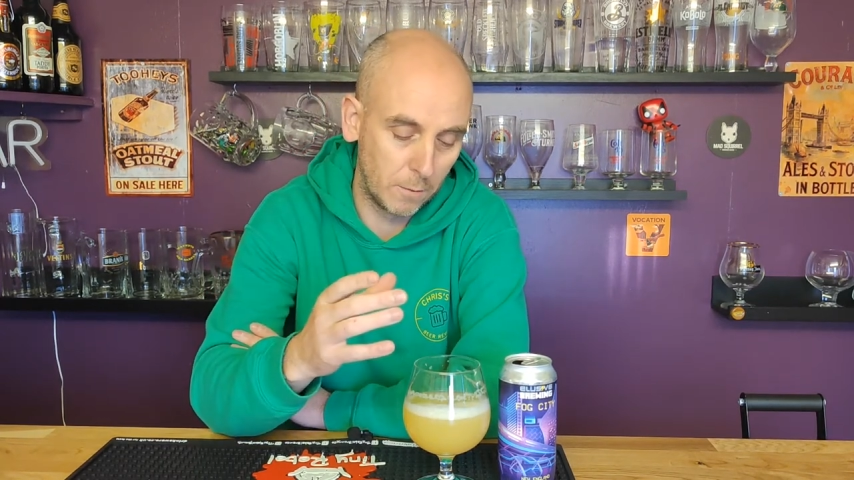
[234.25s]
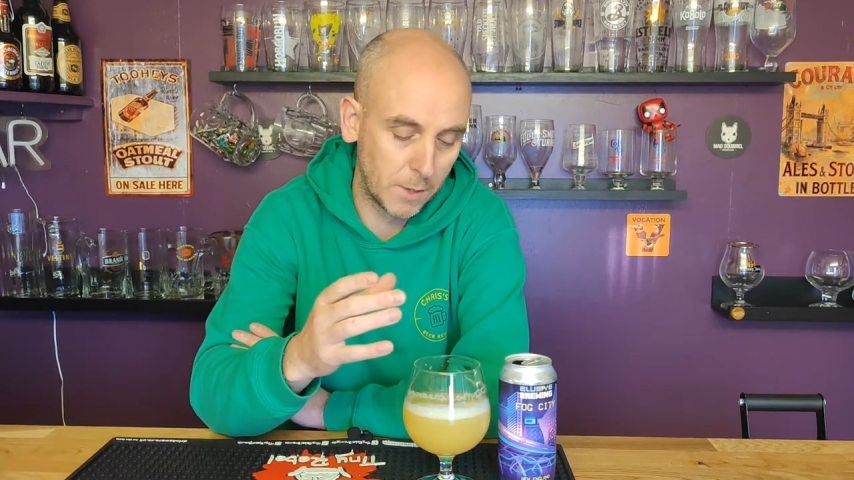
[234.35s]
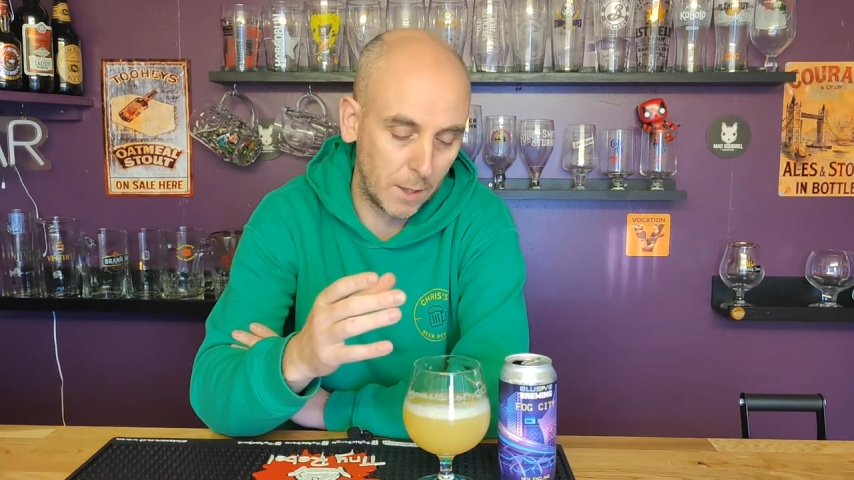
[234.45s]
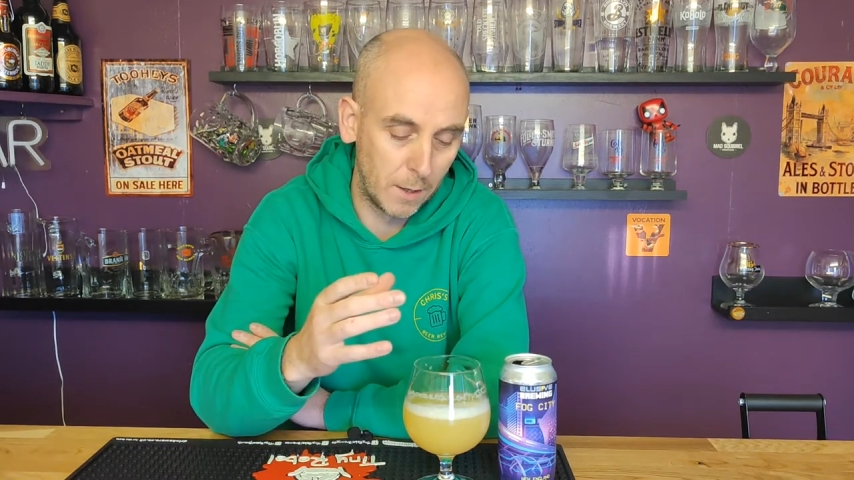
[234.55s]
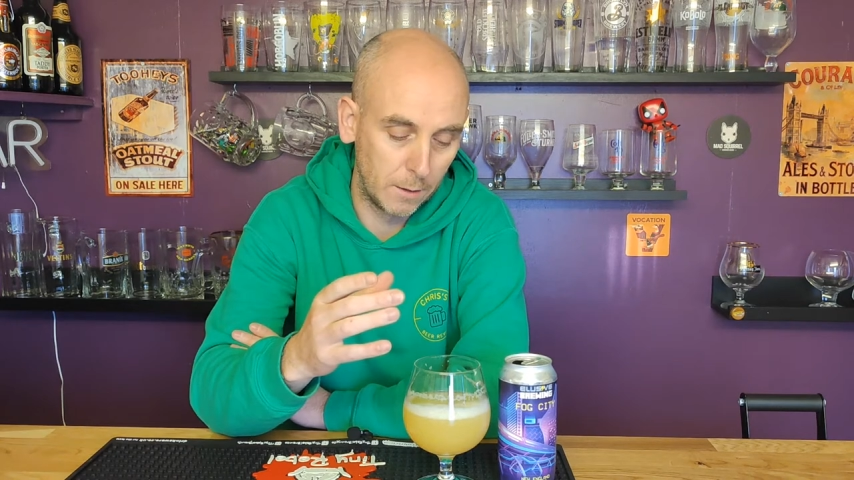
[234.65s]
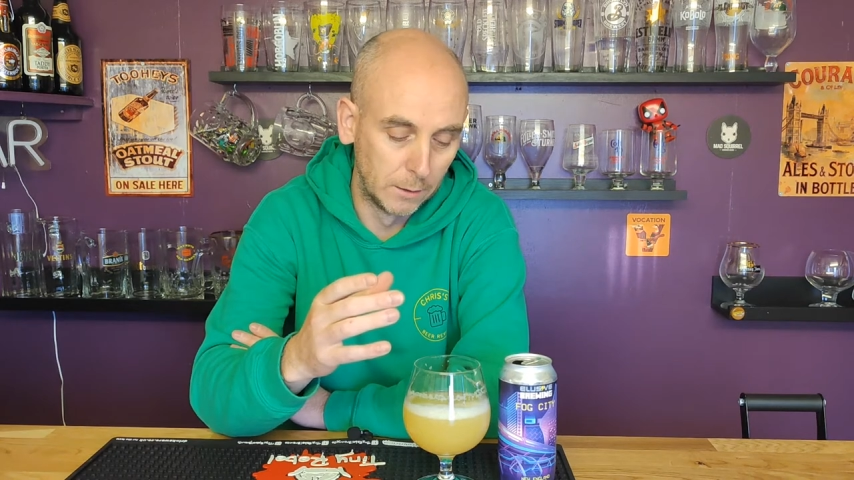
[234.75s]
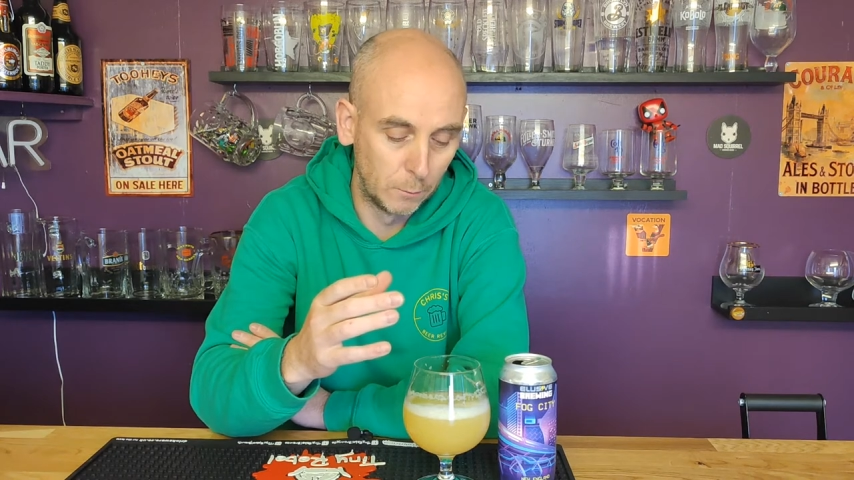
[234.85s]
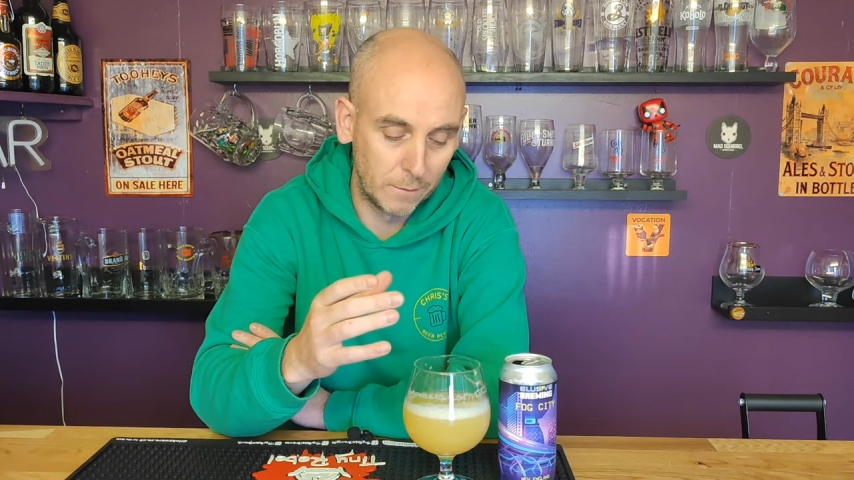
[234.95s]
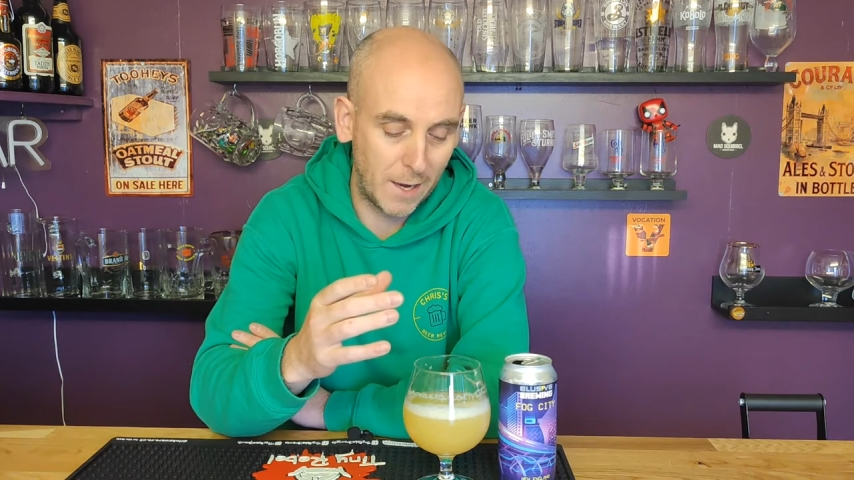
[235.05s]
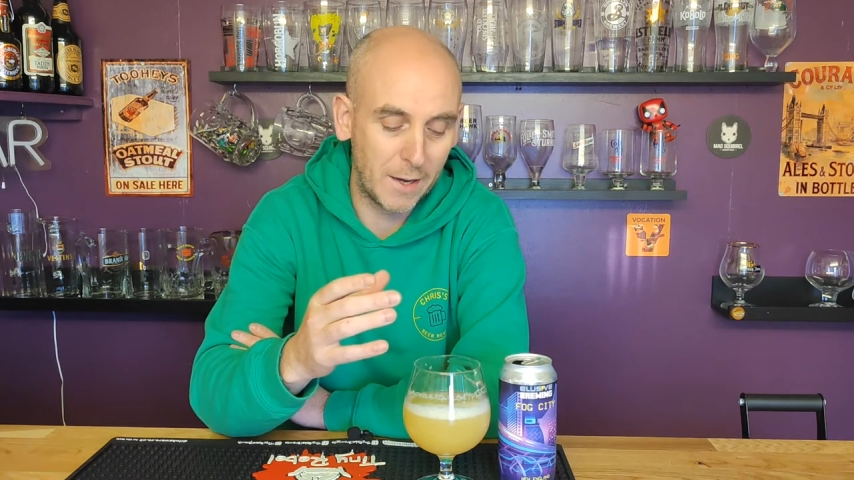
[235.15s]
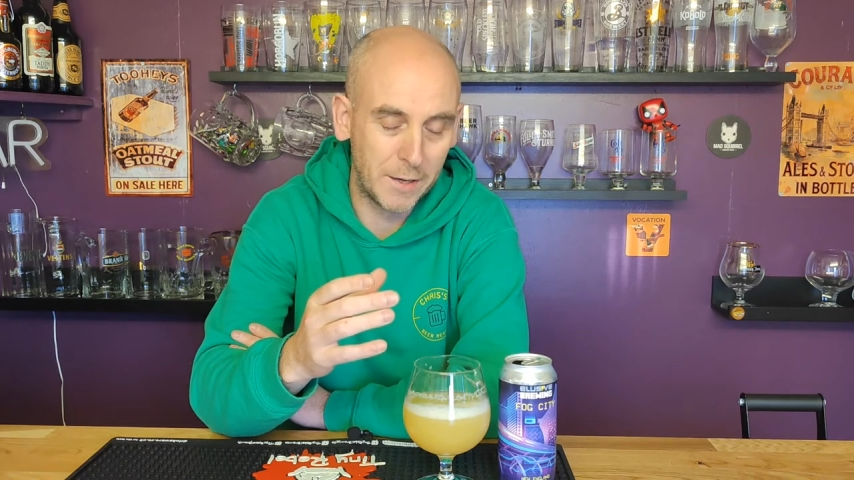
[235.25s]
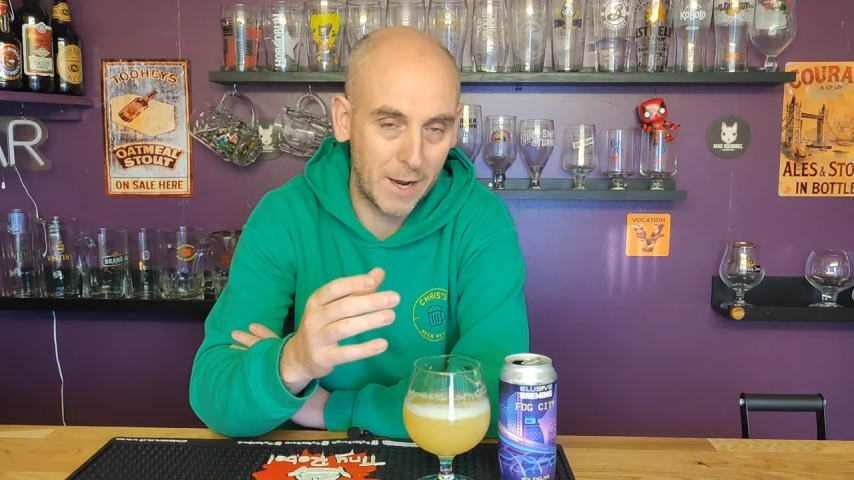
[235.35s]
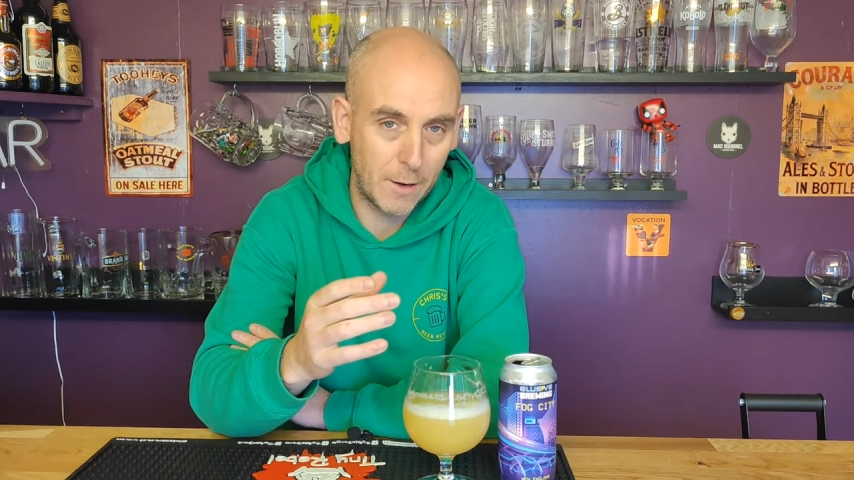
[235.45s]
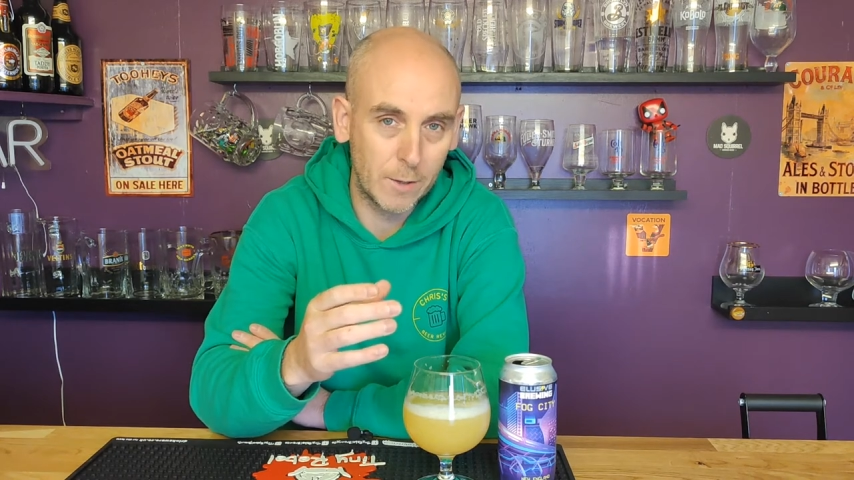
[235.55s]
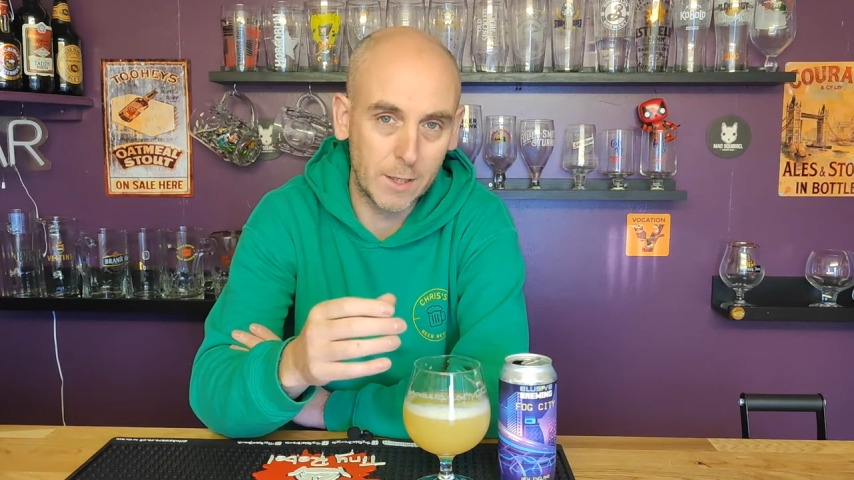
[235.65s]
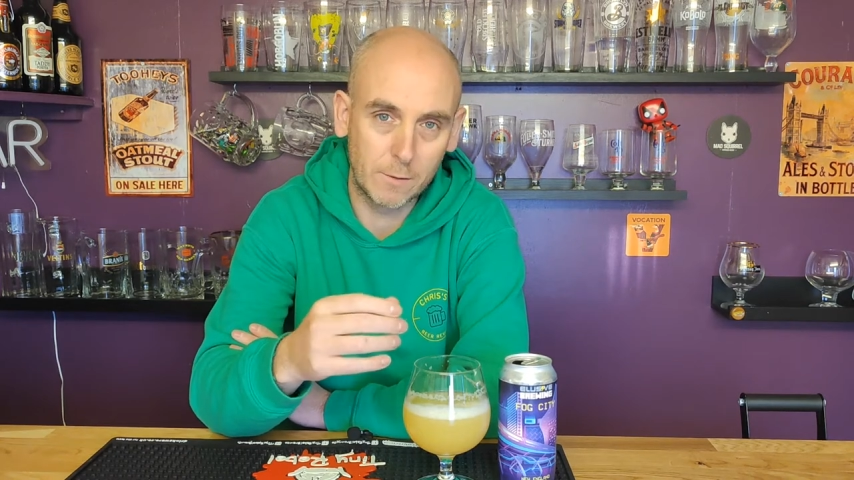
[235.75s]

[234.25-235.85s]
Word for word: hops in it, without a doubt.